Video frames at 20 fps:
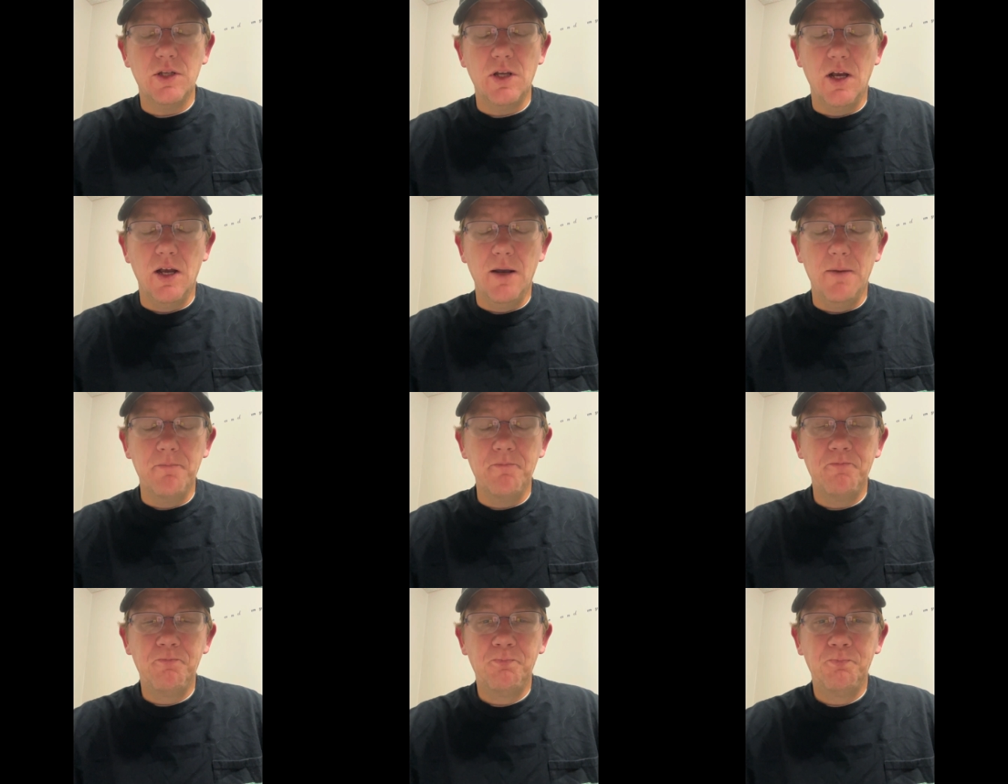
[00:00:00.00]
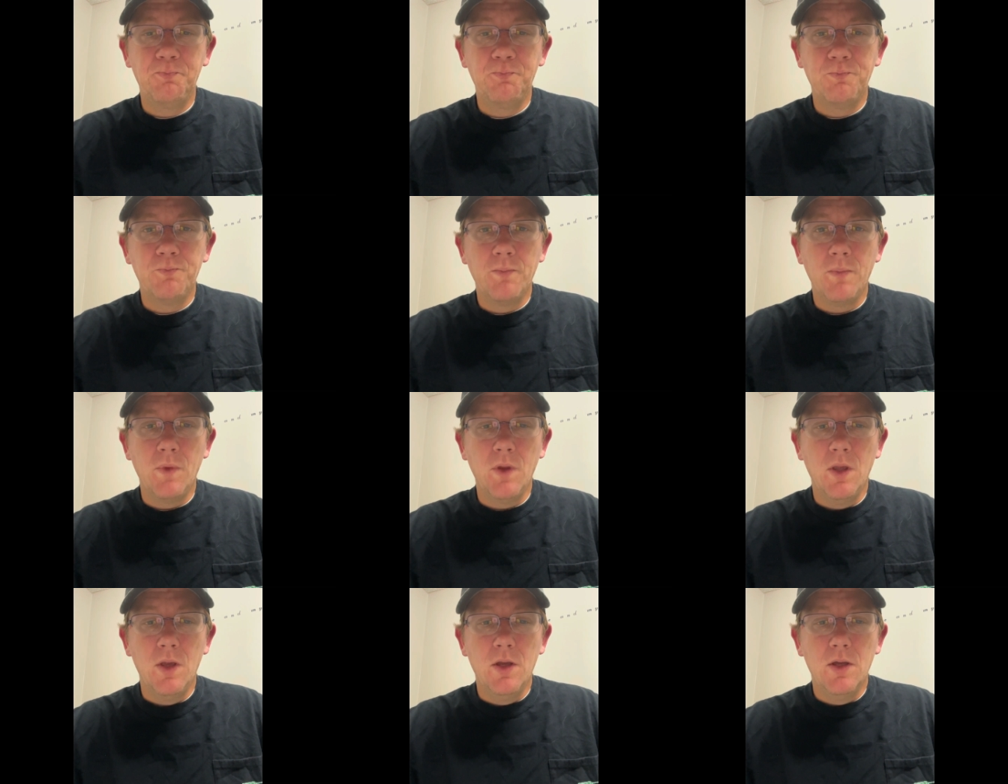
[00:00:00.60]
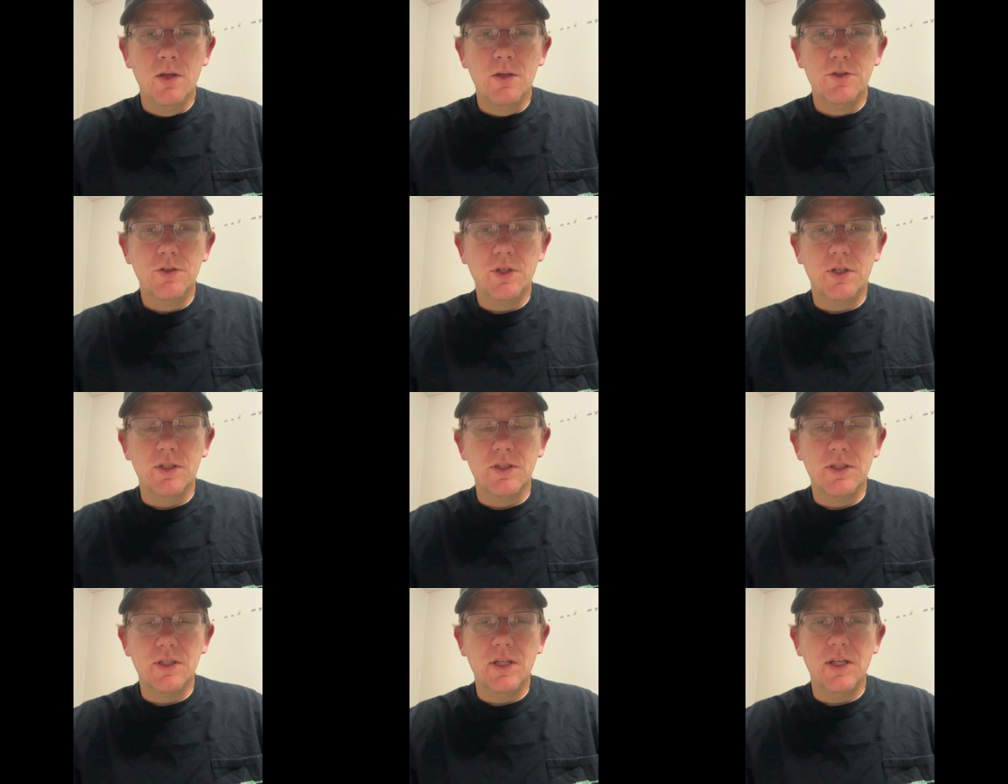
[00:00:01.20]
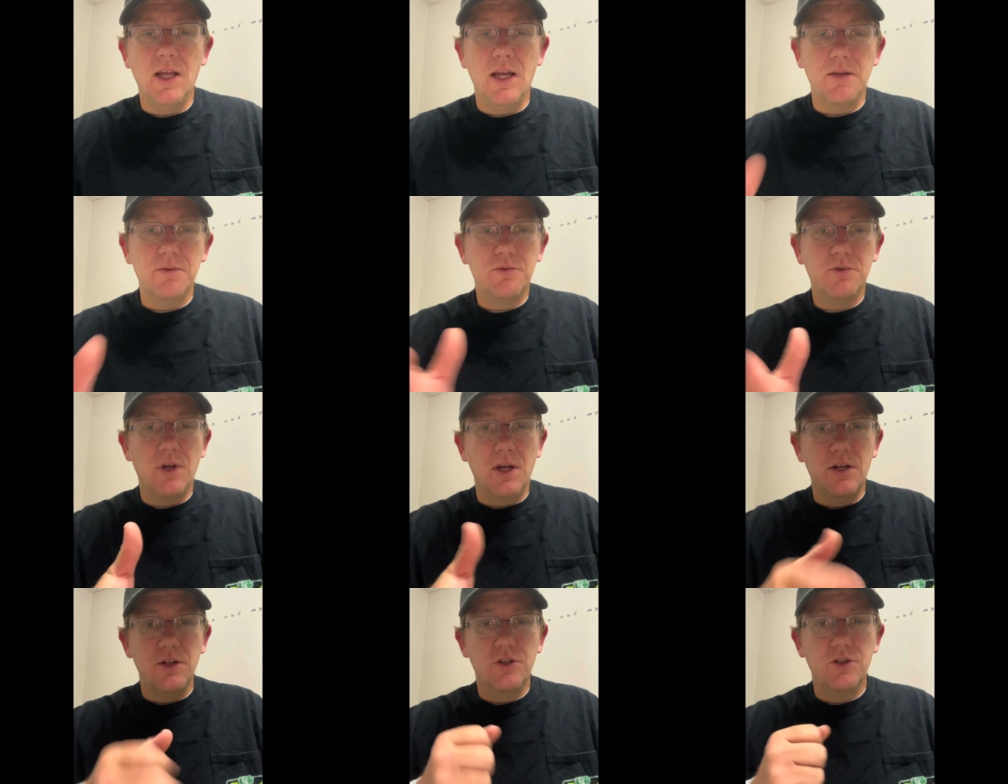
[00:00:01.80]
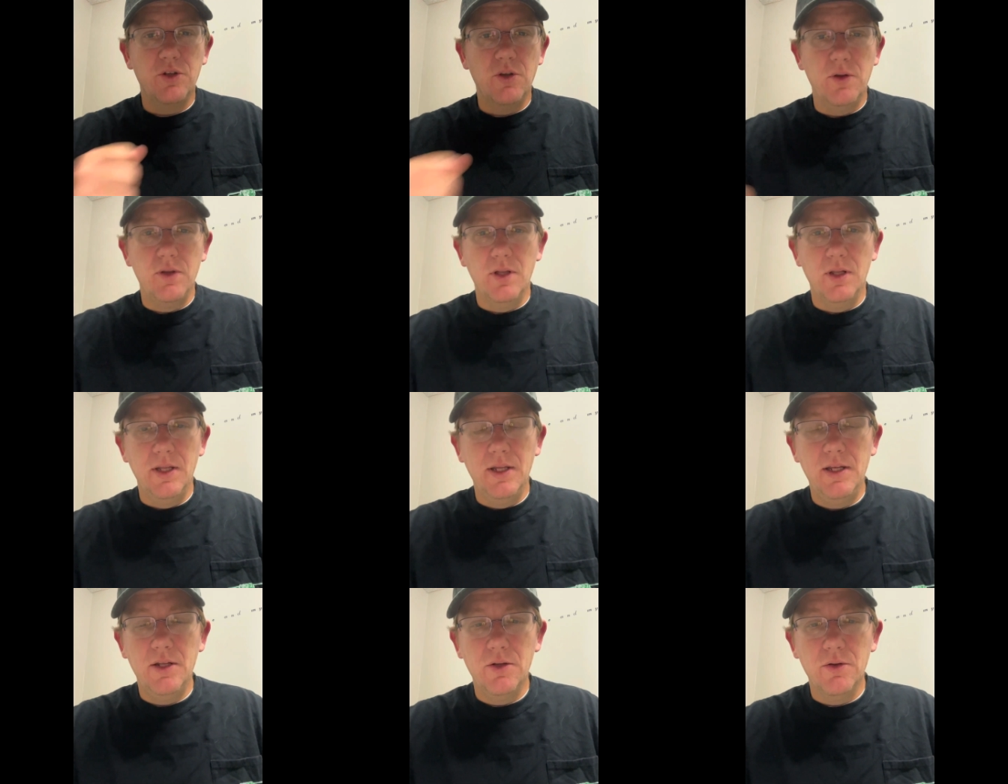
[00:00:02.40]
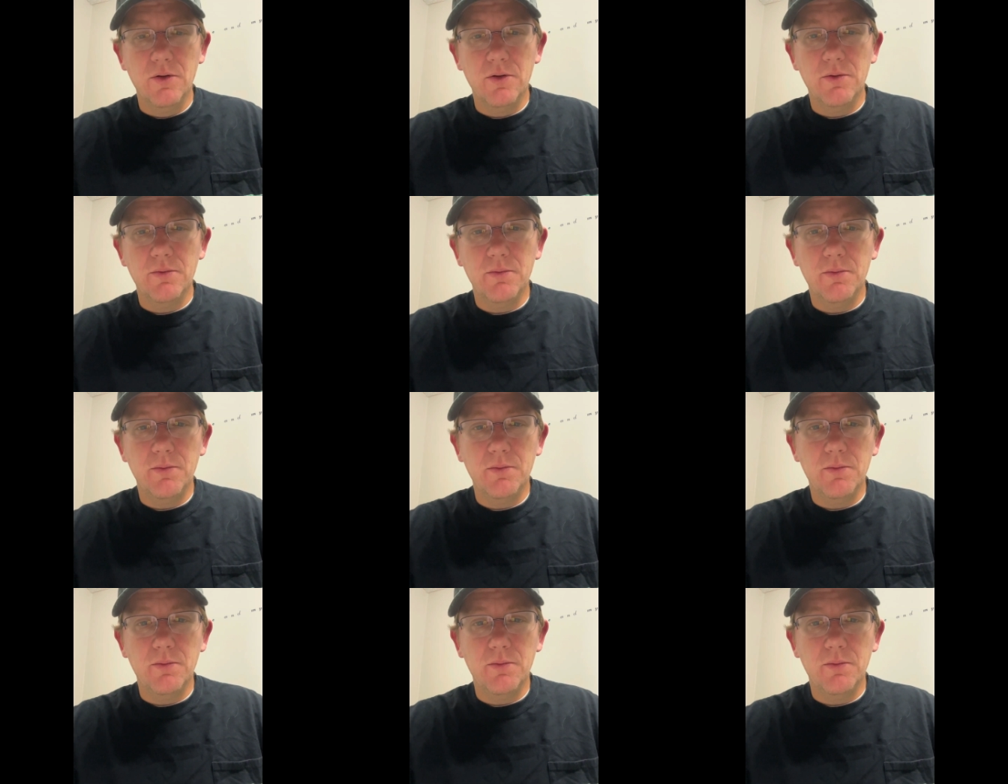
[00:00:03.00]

As you can see, I tried to show you the leader,